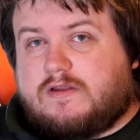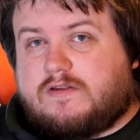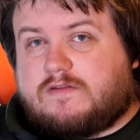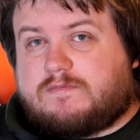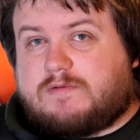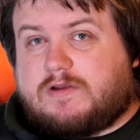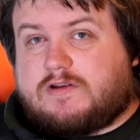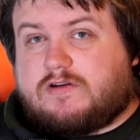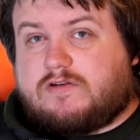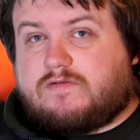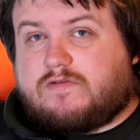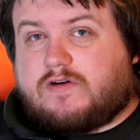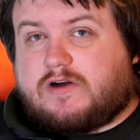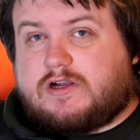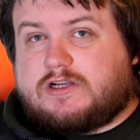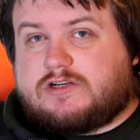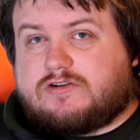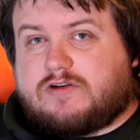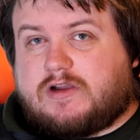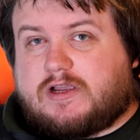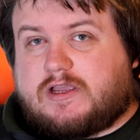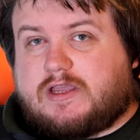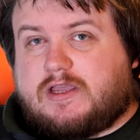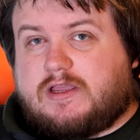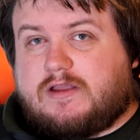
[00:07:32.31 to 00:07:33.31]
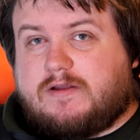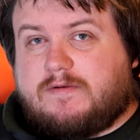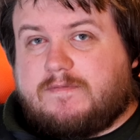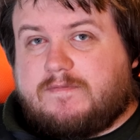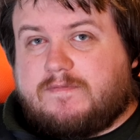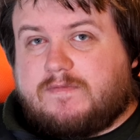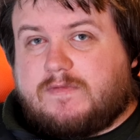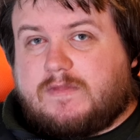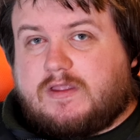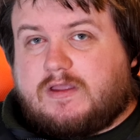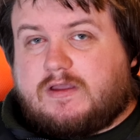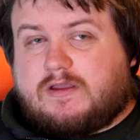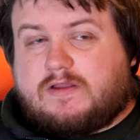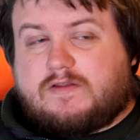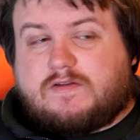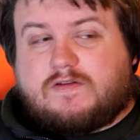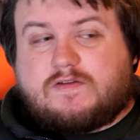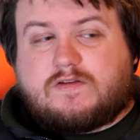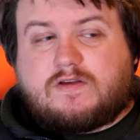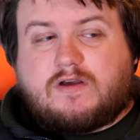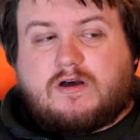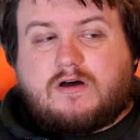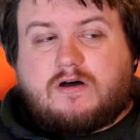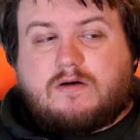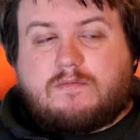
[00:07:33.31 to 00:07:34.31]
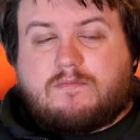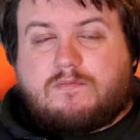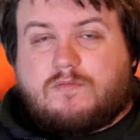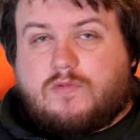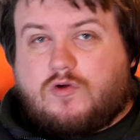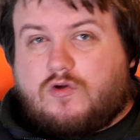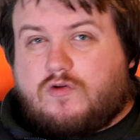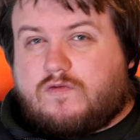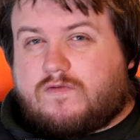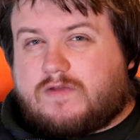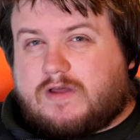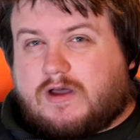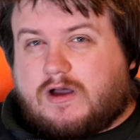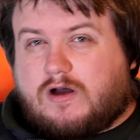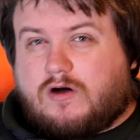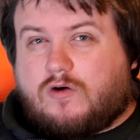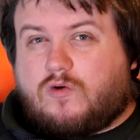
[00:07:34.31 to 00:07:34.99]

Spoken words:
Especially with eye tracking, you just can't move that